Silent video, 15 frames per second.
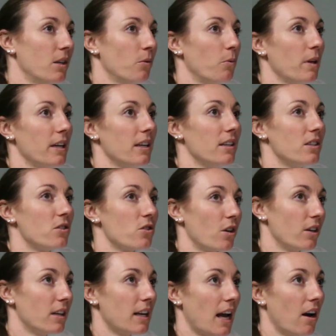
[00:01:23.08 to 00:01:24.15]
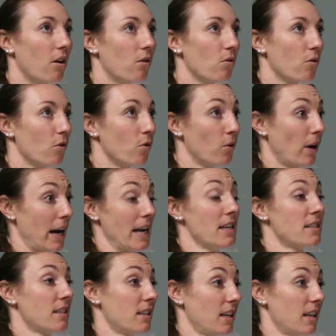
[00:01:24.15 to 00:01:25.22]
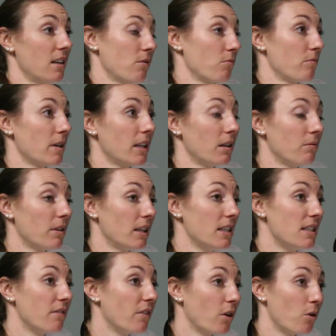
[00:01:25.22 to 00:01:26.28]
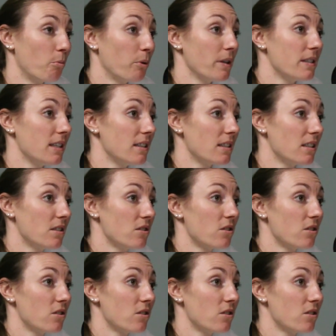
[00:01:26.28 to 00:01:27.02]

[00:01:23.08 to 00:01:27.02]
We started out great in a really, really difficult preseason.